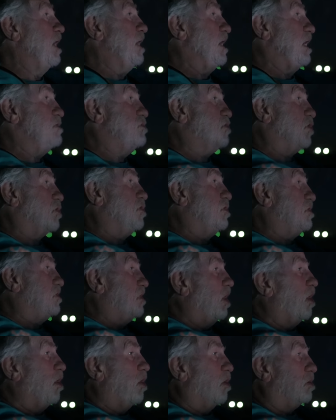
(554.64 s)
He's a good
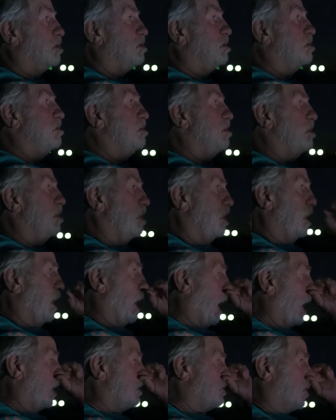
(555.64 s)
dog.
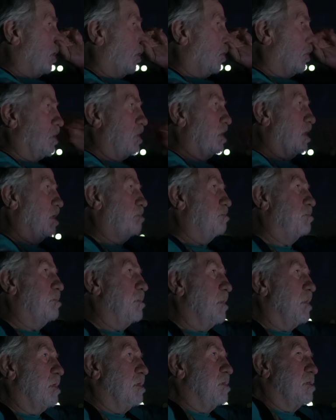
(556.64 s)
I sold him
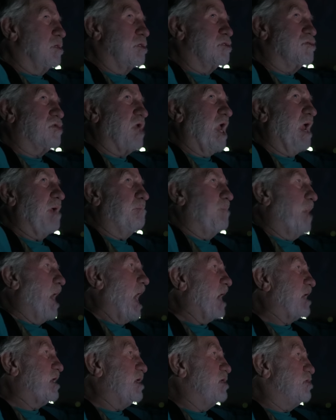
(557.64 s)
Sam
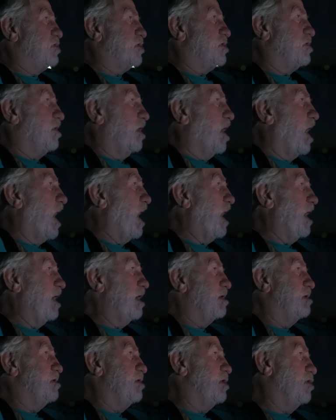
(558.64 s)
Mackins in
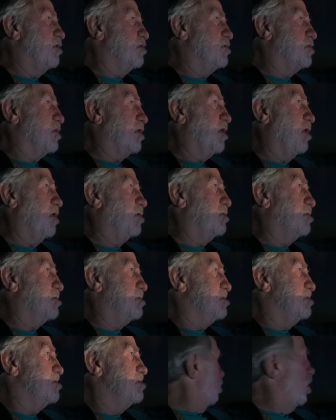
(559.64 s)
Ohio years ago.
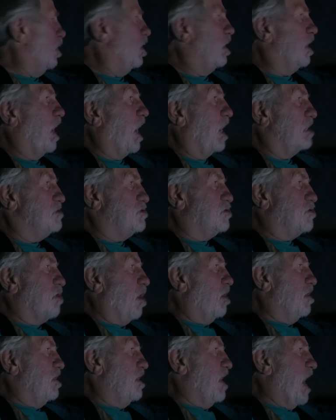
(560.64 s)
Really, I
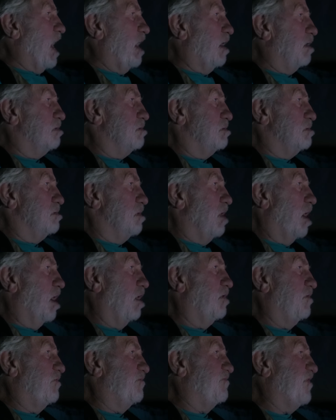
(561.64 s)
started out
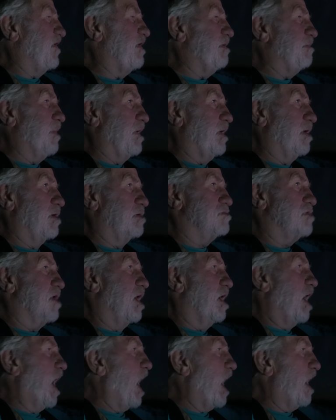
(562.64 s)
hunting females.
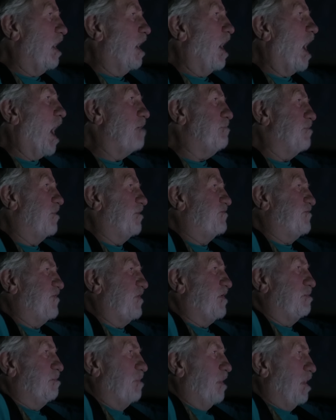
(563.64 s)
I, I'm a
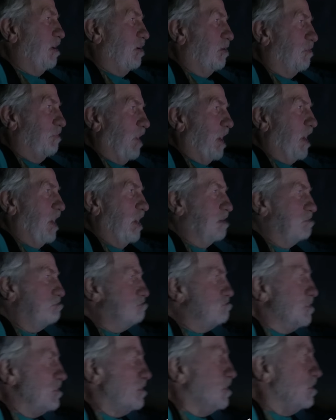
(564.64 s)
female man.
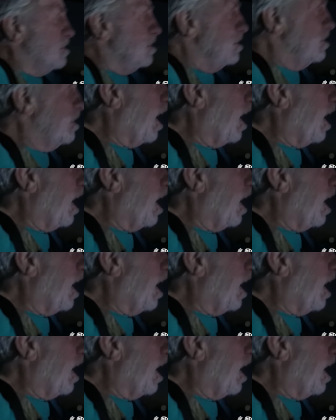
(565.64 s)
Yeah.